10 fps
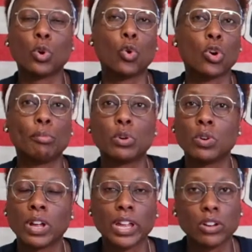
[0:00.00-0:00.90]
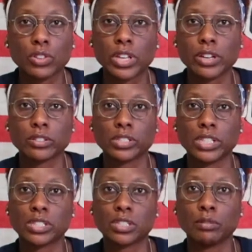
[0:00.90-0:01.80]
horrible healthcare
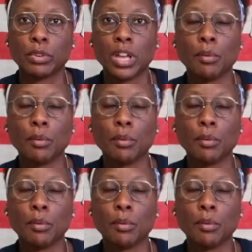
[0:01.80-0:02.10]
system.